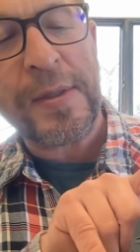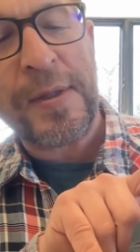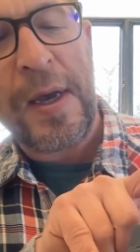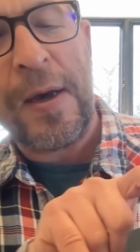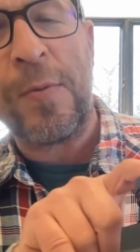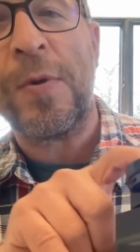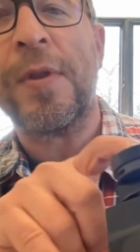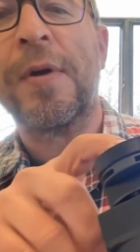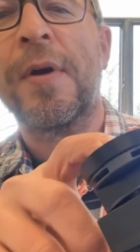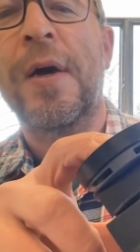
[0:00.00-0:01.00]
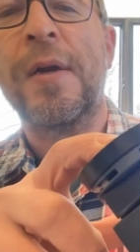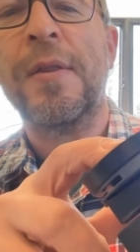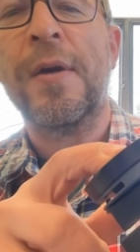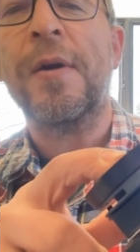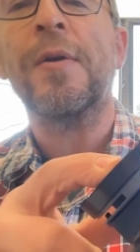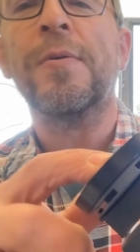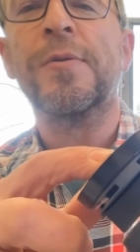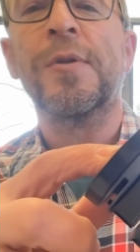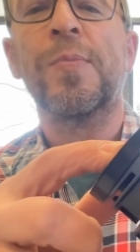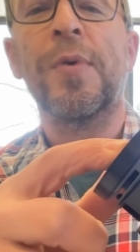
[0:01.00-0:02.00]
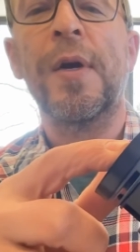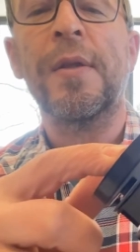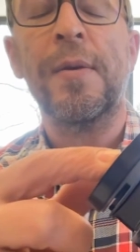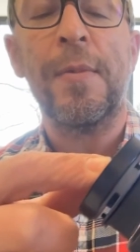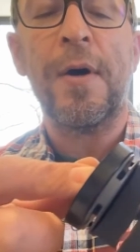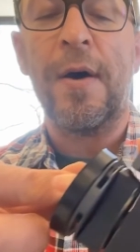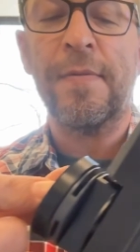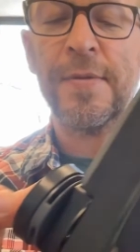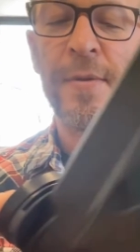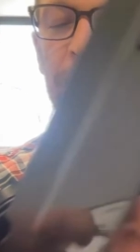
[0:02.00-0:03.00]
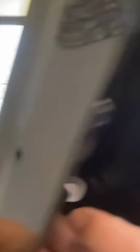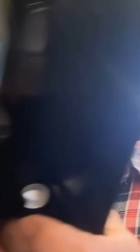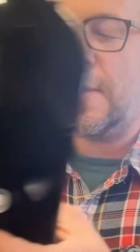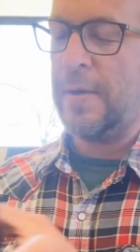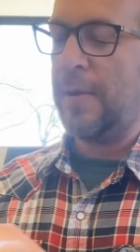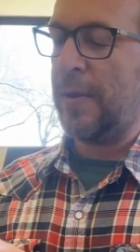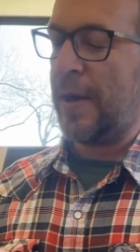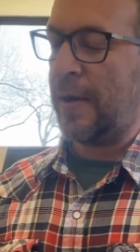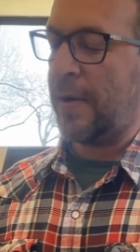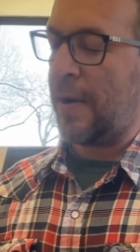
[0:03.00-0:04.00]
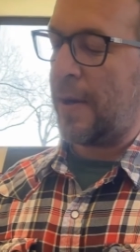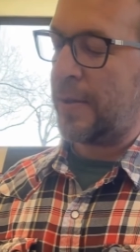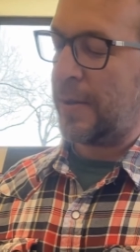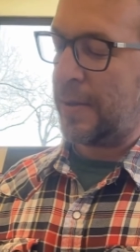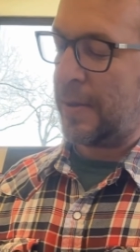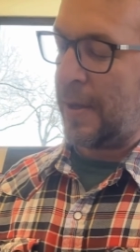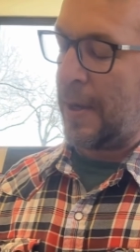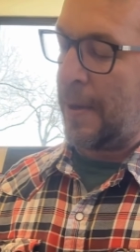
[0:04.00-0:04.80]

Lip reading: down when they're not in there, you'll just break them off. So you need to do that cautiously.